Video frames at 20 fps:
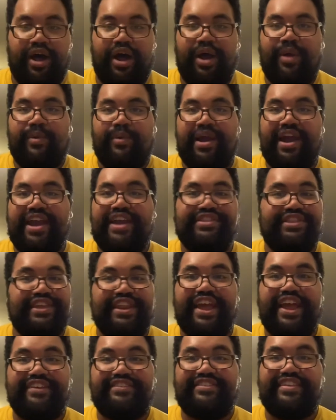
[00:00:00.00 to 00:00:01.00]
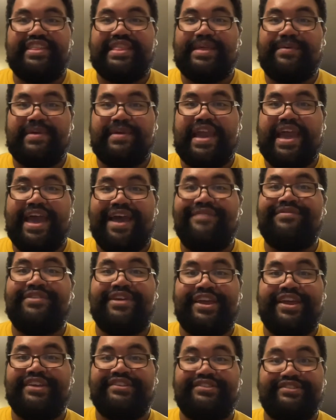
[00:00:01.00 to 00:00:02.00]
right, the next thing that we have
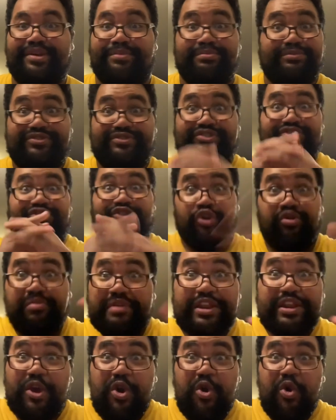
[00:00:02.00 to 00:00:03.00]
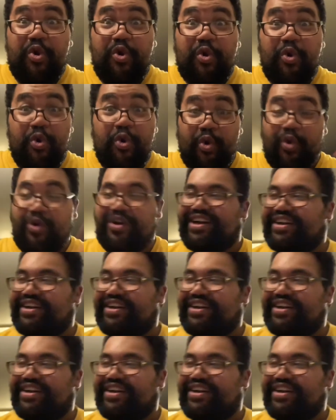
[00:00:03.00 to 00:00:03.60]
is some Scooby-Doo.